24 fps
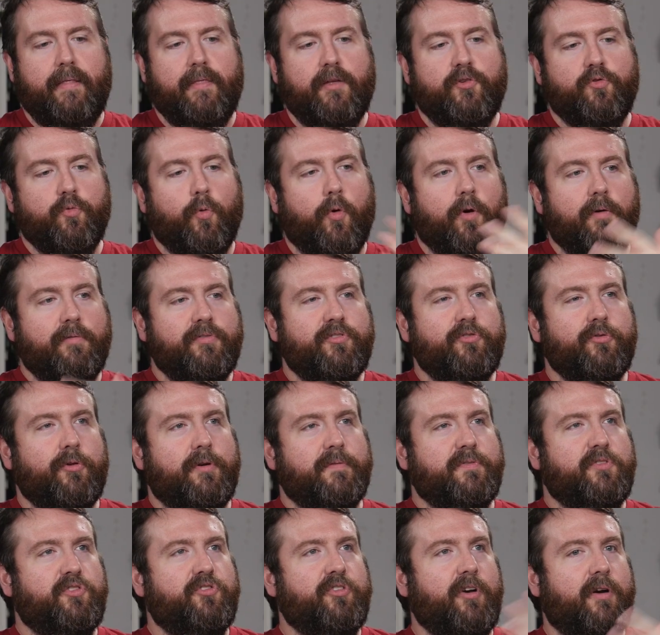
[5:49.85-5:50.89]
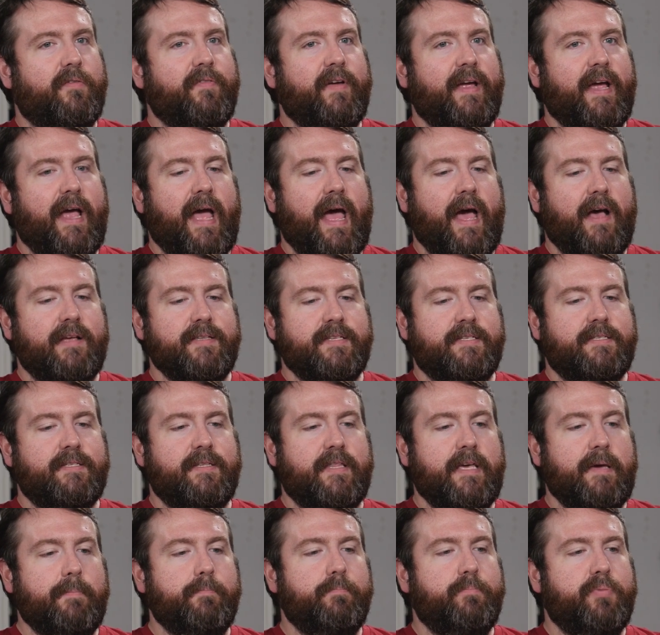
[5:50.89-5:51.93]
And the dwarves sort of serving as
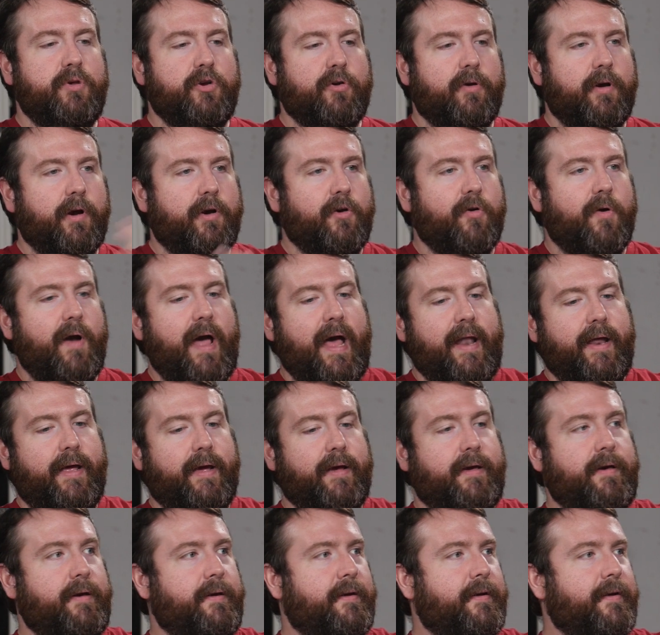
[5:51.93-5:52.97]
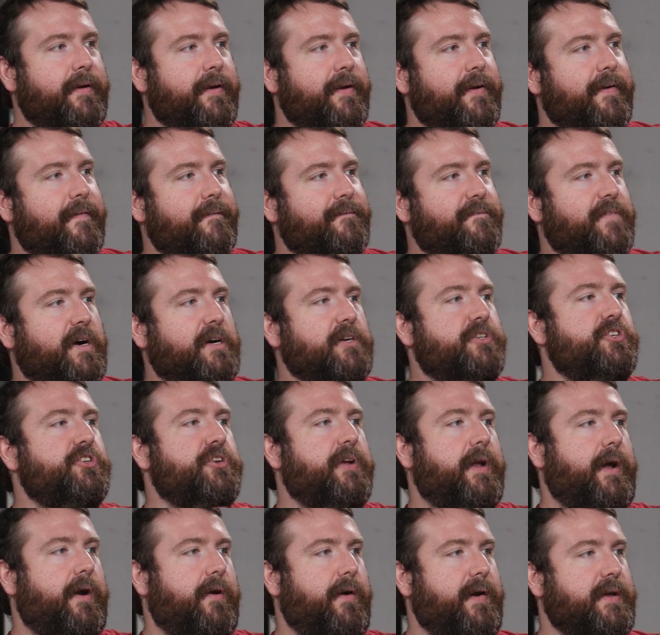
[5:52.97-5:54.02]
the bureaucratic
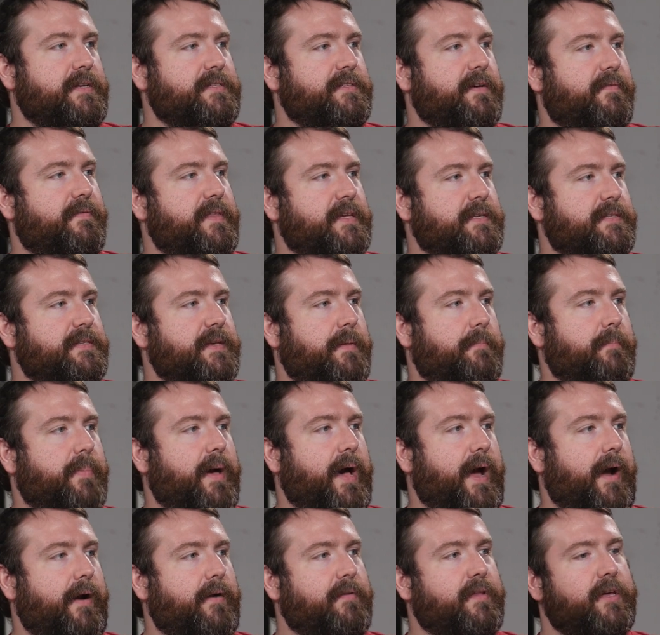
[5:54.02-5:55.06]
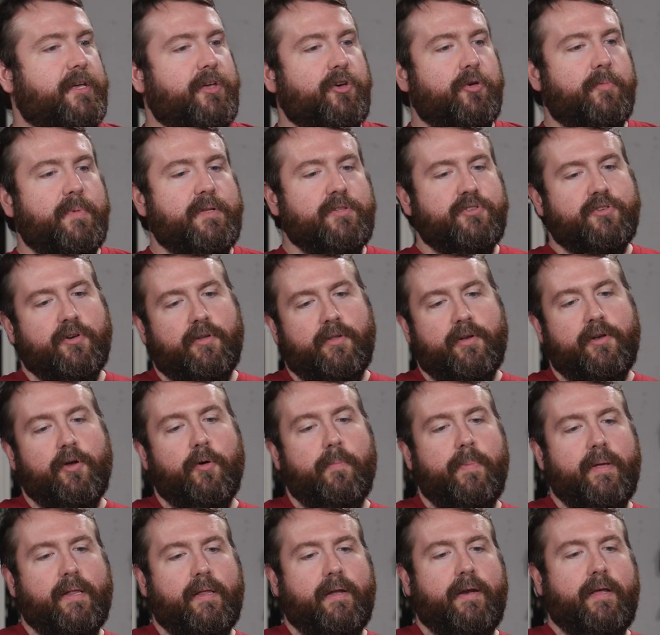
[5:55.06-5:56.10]
functionaries of this empire. The humans are the
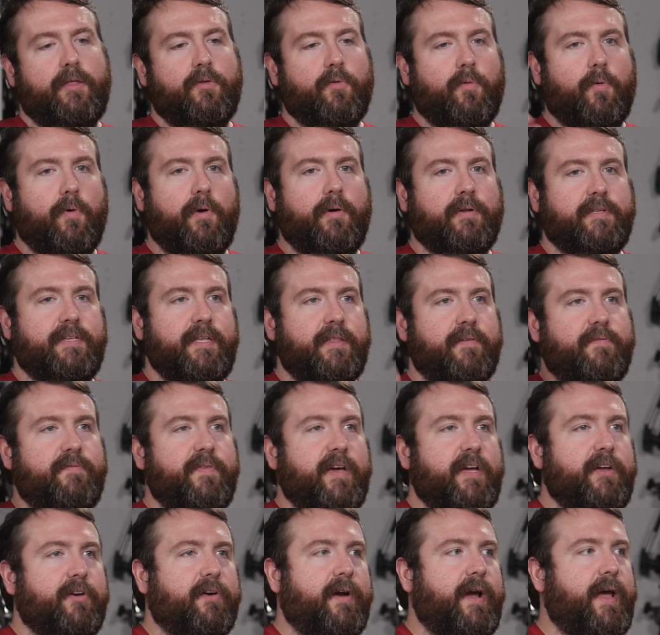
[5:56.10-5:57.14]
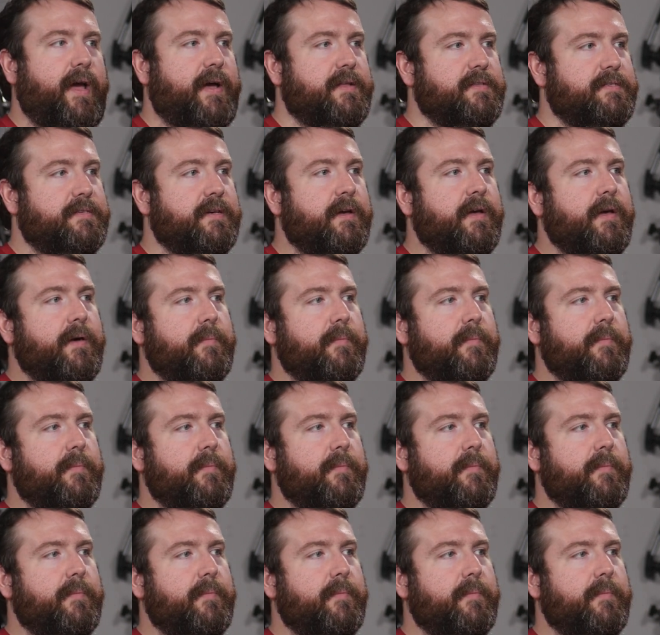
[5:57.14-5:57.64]
nobility, the royalty, the figureheads,